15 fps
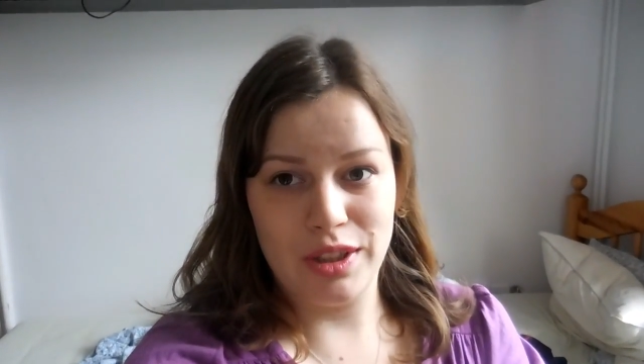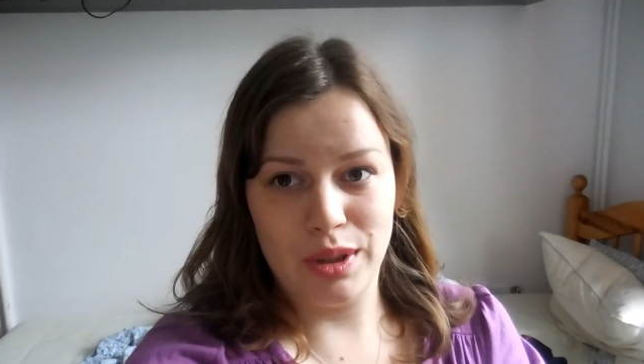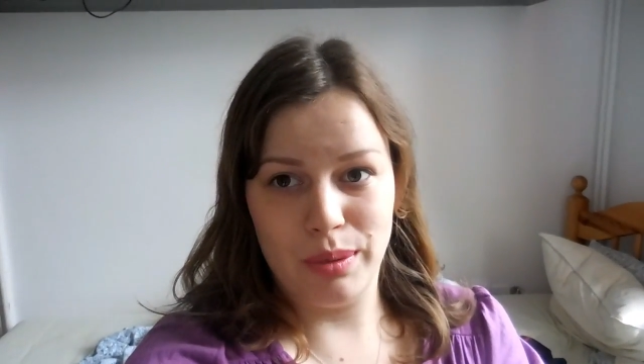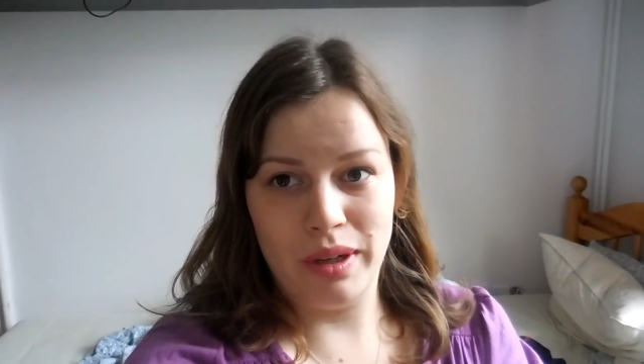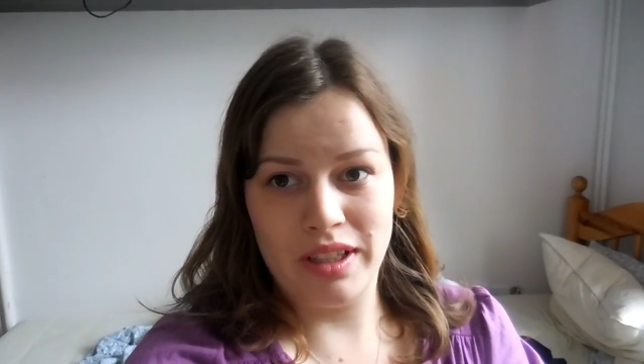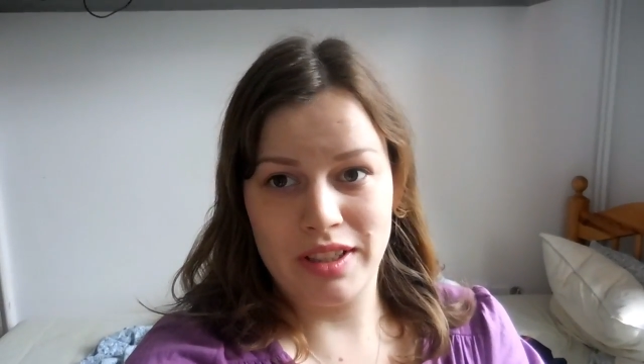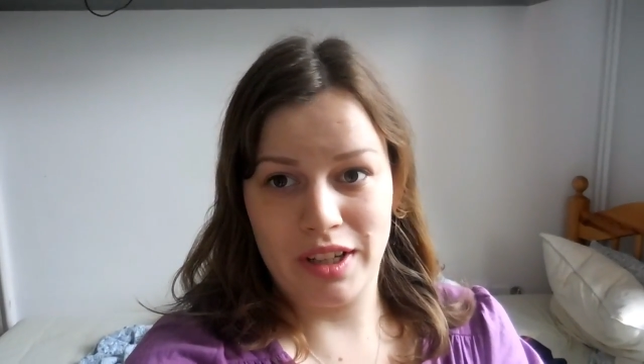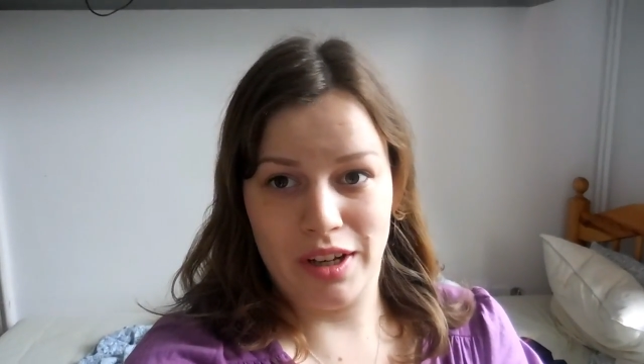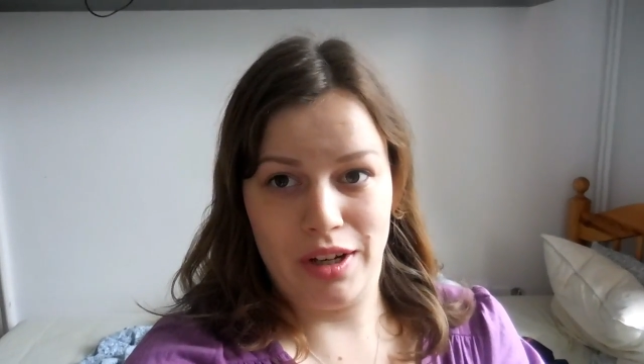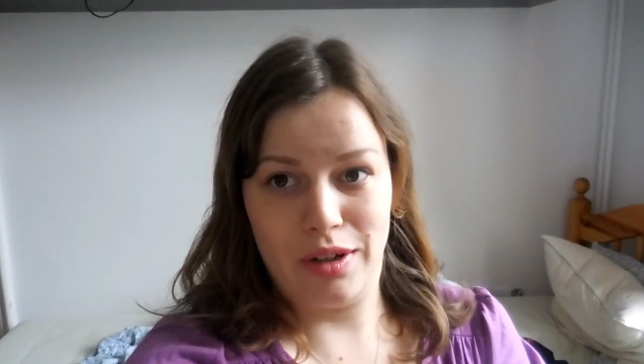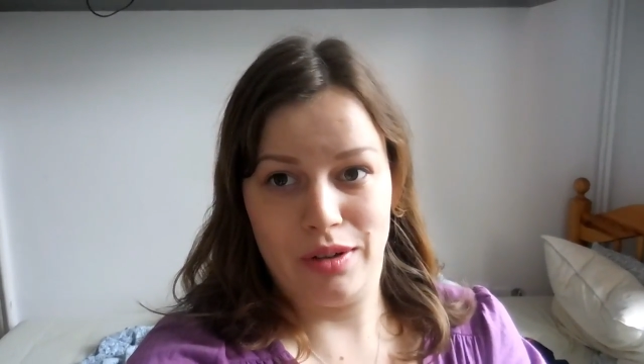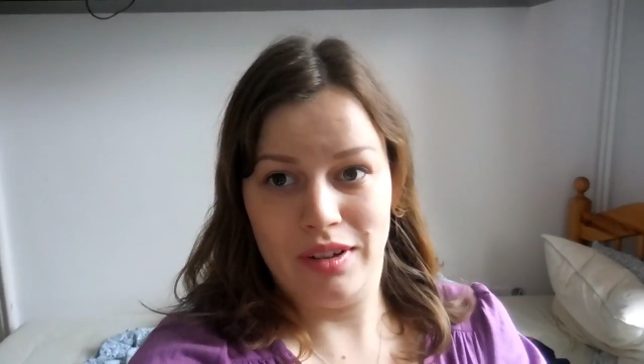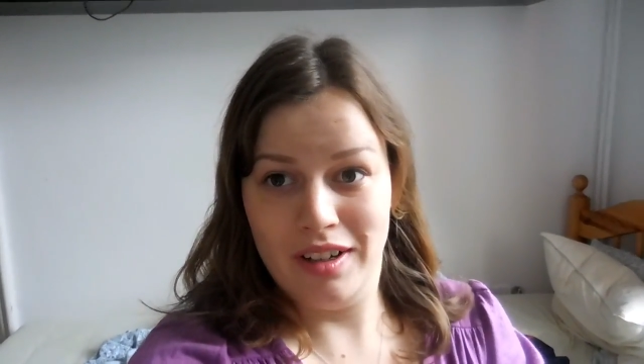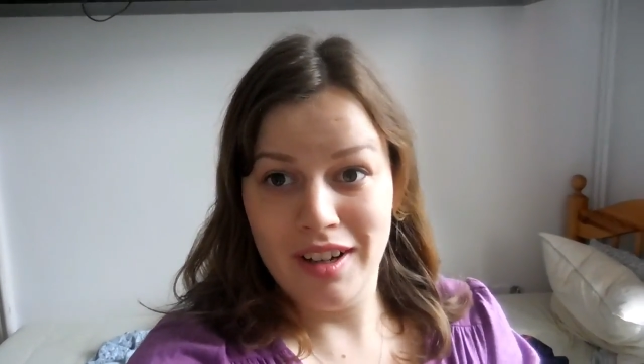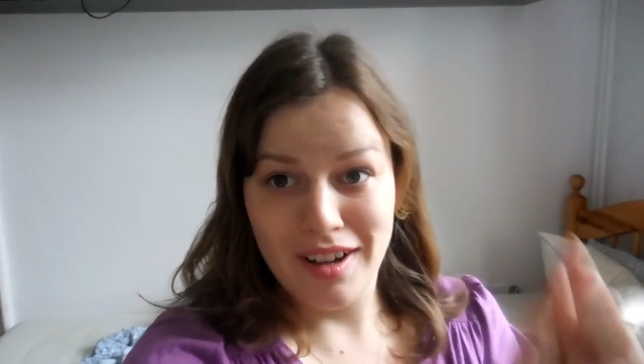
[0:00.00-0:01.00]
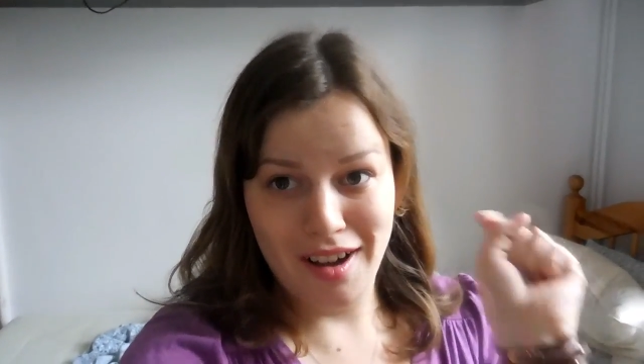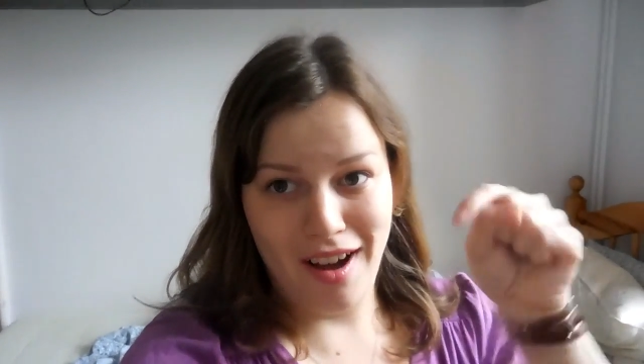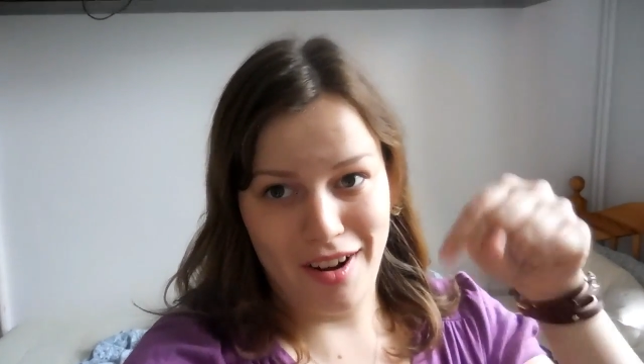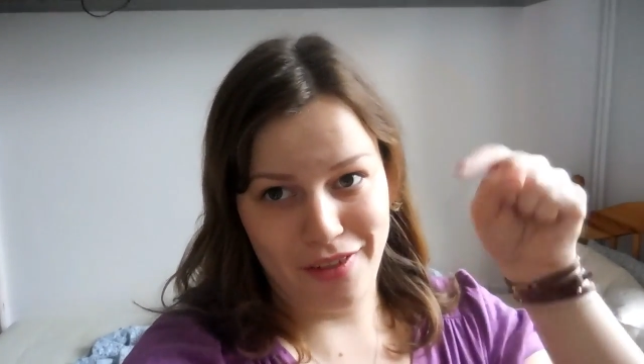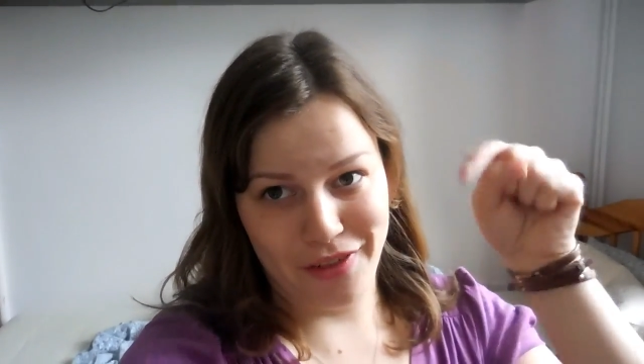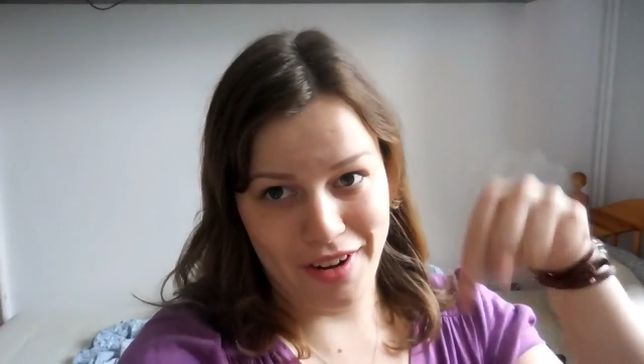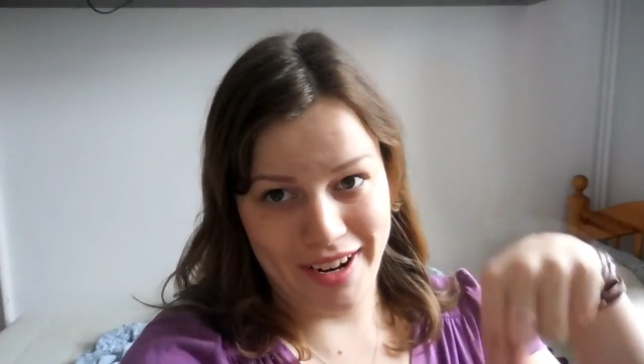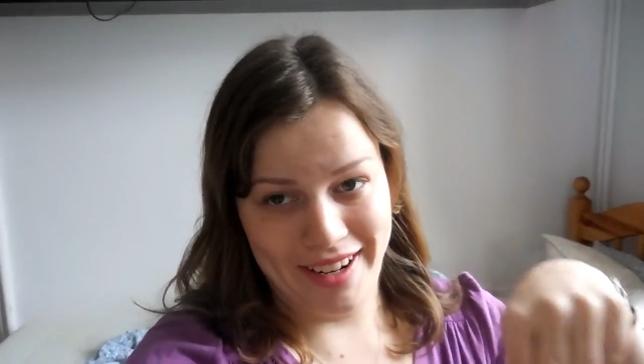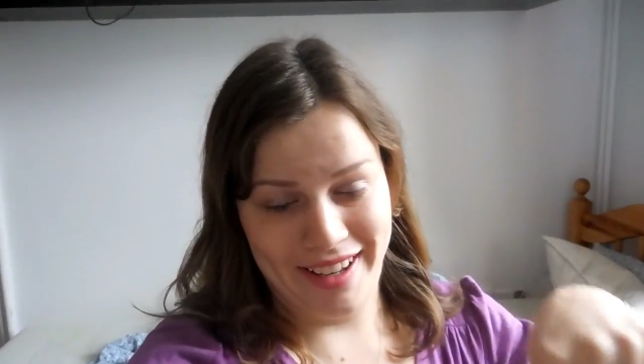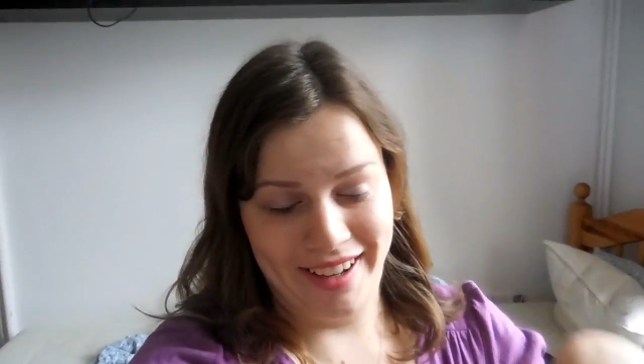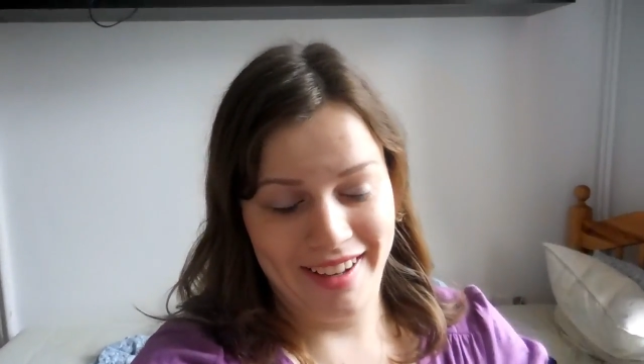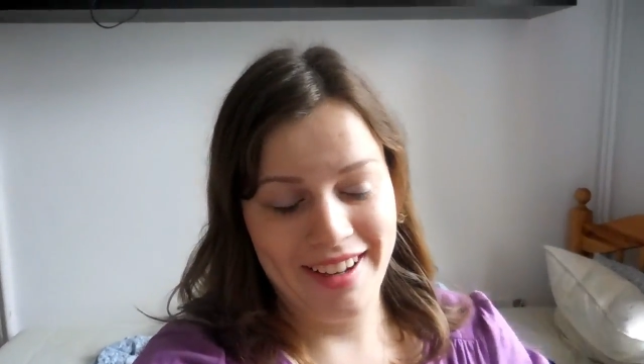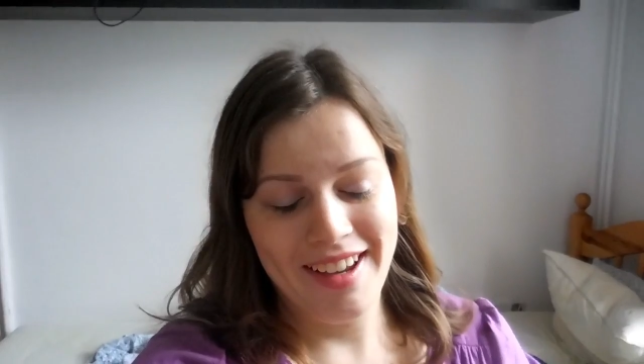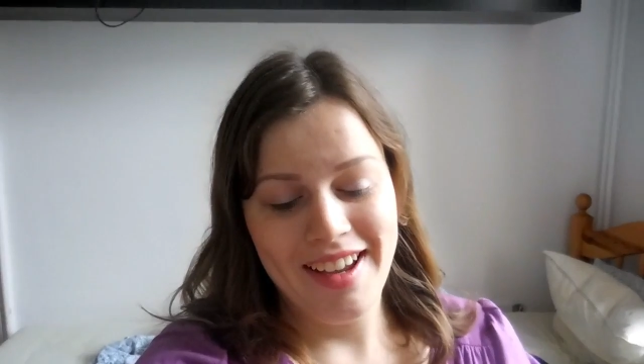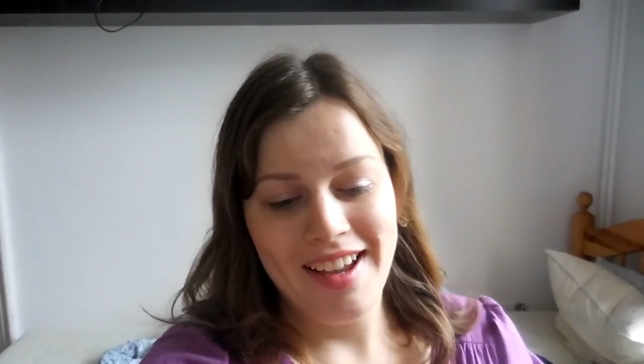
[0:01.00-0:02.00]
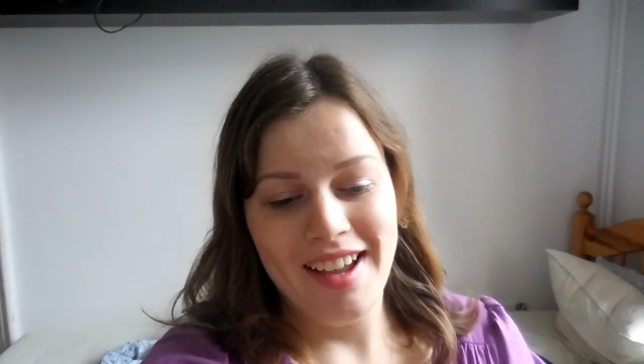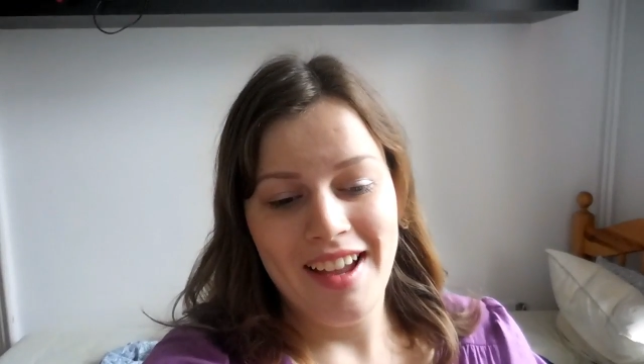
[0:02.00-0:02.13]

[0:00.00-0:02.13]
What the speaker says: 2 weeks ago on a Friday,